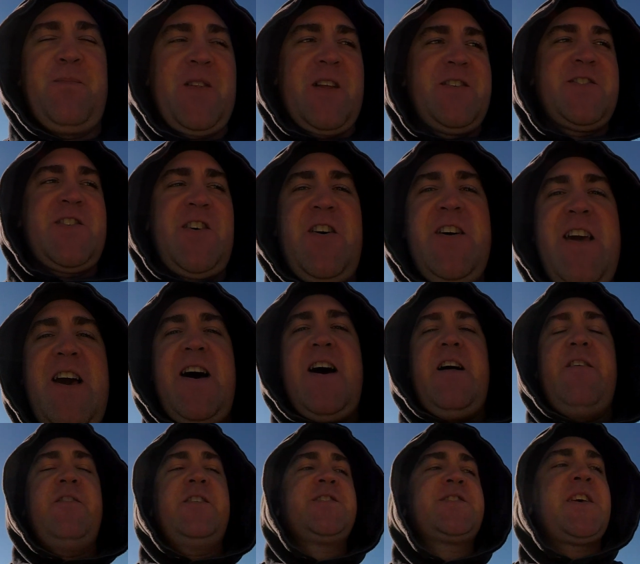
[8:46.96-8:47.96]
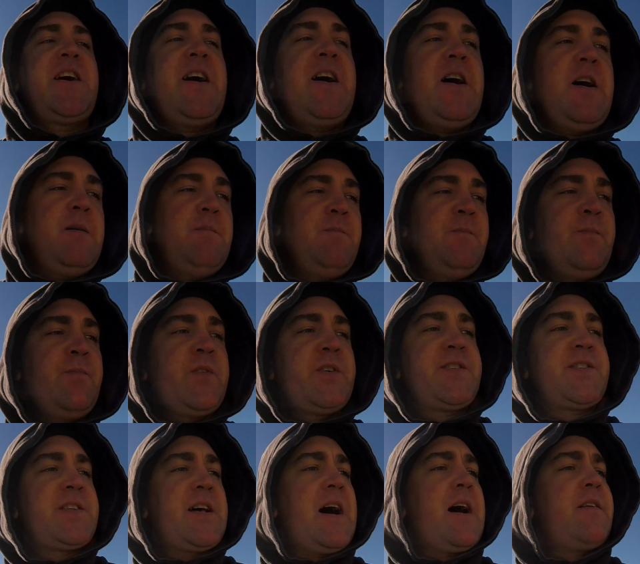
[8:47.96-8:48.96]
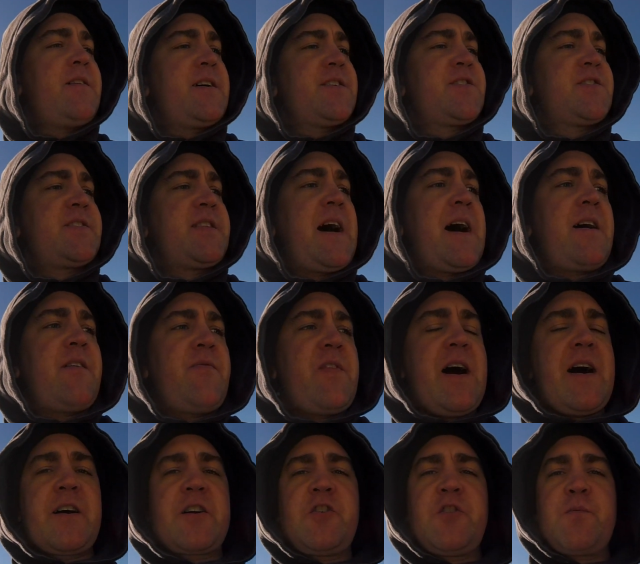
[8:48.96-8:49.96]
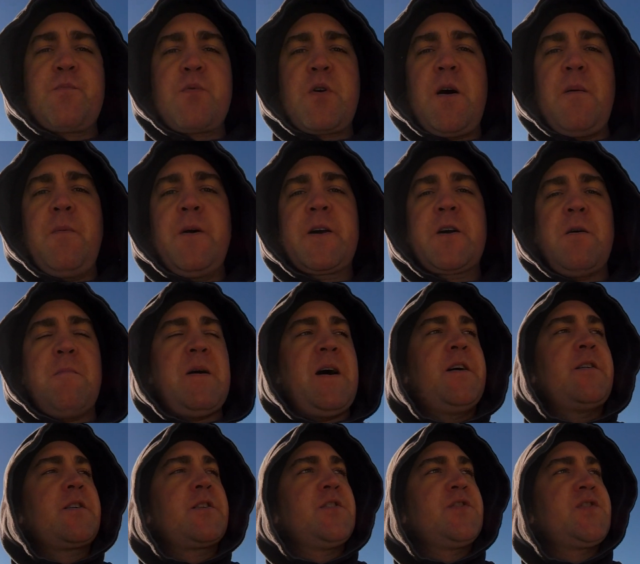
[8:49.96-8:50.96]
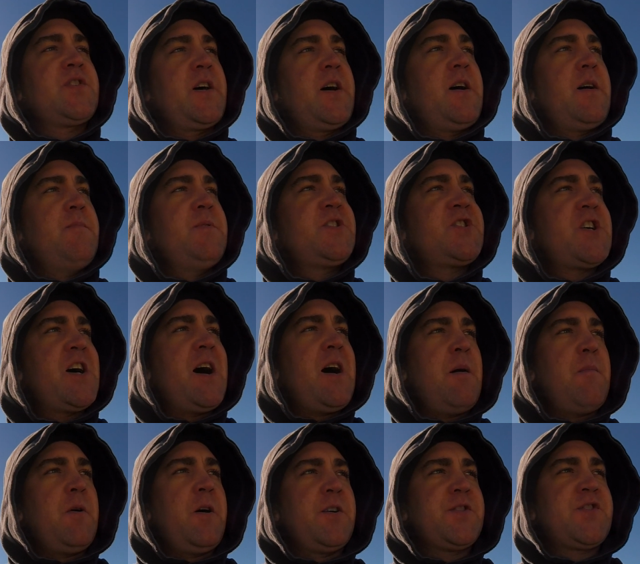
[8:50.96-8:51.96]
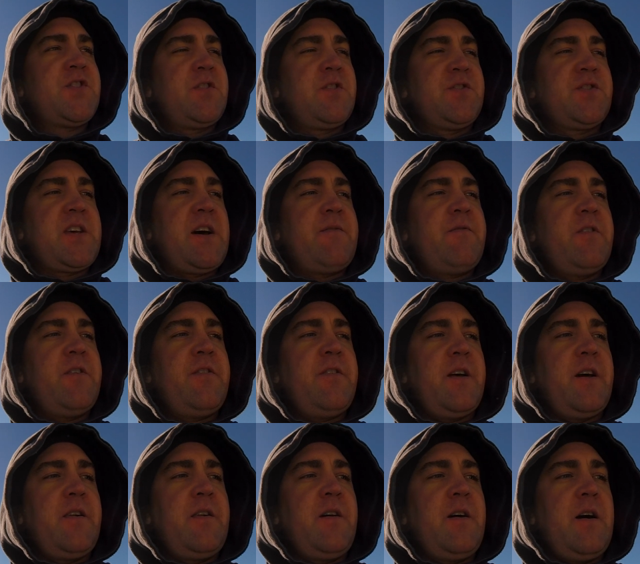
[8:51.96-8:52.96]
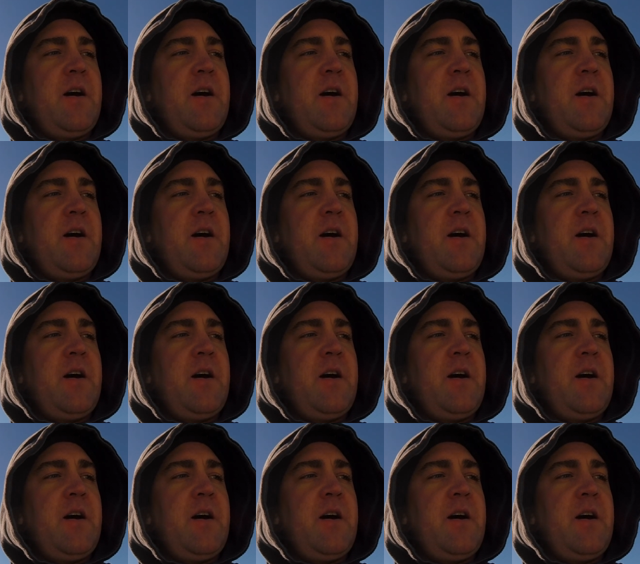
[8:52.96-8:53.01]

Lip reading: So yeah, there's that that could probably come out, because my chart plotter does everything.